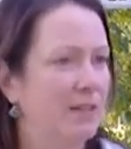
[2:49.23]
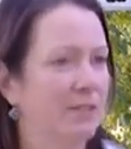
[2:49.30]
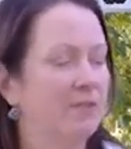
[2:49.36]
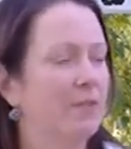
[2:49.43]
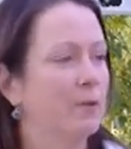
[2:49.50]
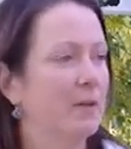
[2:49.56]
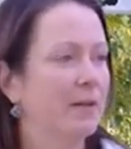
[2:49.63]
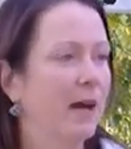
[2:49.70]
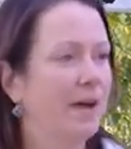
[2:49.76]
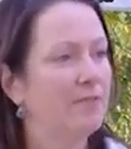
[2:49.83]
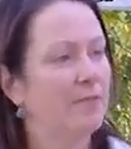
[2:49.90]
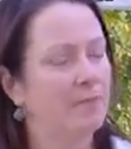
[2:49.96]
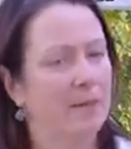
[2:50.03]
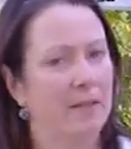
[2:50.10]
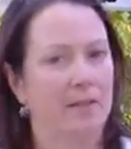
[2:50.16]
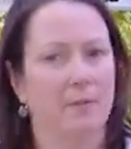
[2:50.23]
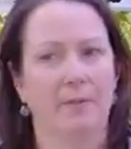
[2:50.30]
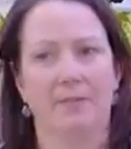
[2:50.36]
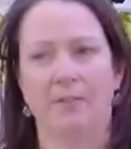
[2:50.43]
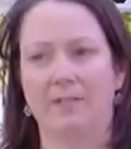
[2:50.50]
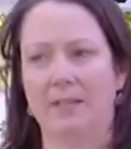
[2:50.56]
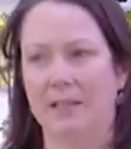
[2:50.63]
and if you are not familiar
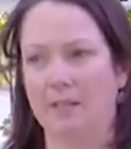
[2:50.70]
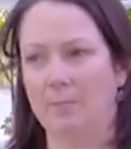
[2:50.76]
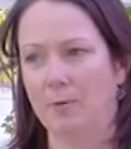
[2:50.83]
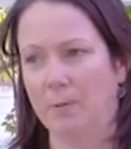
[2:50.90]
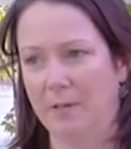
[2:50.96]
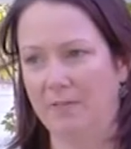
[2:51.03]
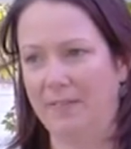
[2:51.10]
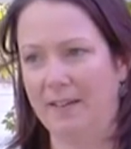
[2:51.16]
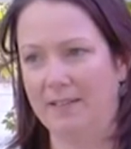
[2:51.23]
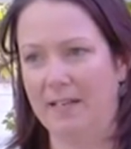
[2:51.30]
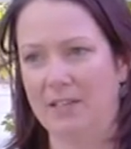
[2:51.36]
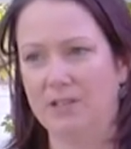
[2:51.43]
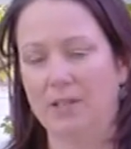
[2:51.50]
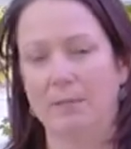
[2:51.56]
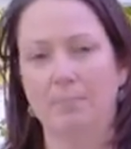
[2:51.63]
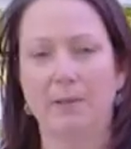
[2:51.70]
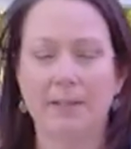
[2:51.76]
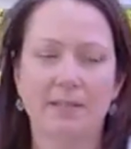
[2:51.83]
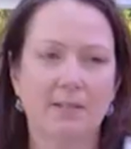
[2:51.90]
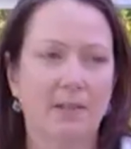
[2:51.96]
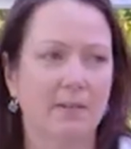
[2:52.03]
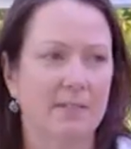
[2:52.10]
with the Salem Award Foundation,
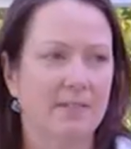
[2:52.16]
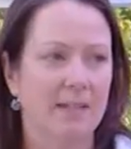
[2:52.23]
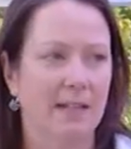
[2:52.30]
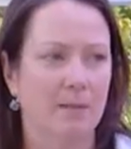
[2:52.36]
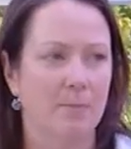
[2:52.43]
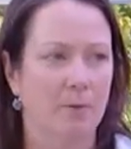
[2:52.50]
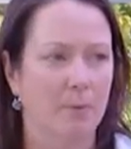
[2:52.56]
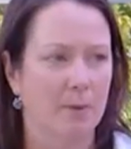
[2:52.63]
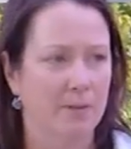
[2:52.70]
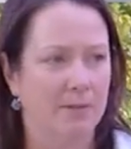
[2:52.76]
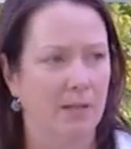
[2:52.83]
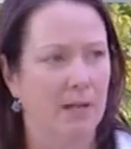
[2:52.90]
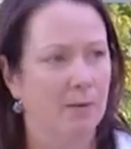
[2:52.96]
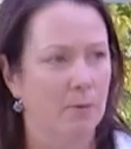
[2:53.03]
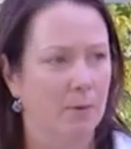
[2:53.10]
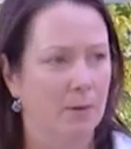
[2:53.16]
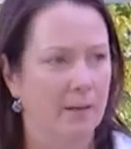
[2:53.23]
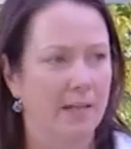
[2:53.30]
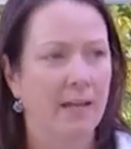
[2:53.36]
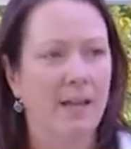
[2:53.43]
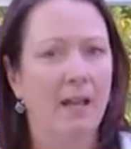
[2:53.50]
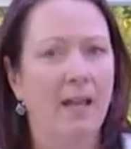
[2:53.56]
please go to salemaward.org